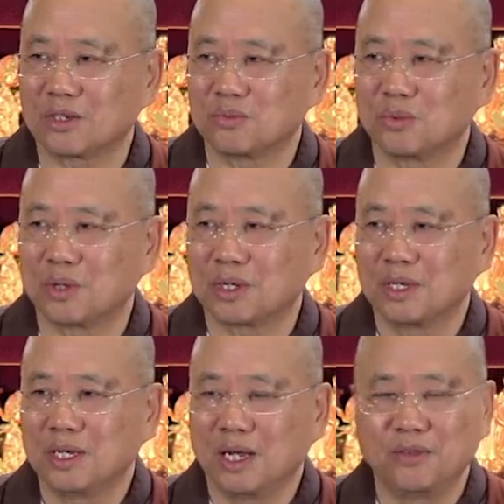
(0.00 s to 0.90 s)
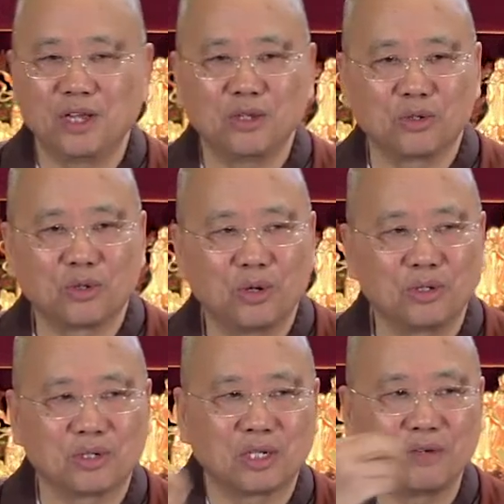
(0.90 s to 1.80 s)
doesn't work. And then you
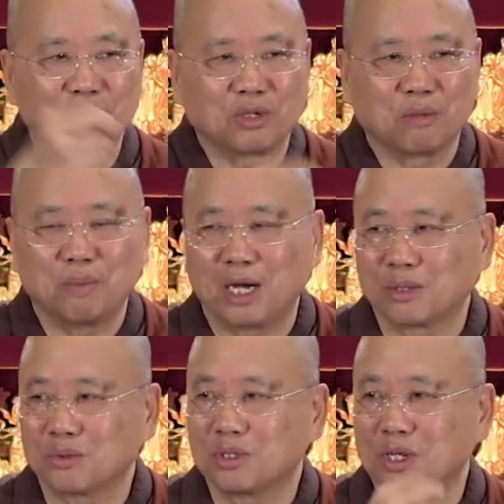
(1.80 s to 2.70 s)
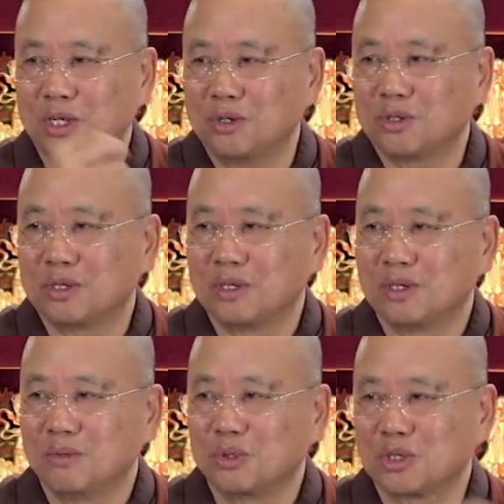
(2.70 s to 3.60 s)
turn yourself into the Buddhistdoor stage,
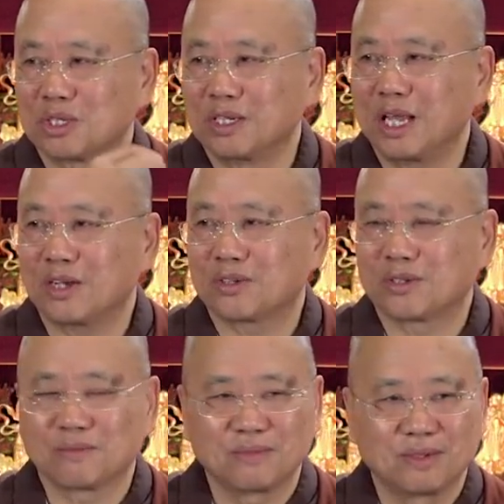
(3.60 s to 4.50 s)
which is the next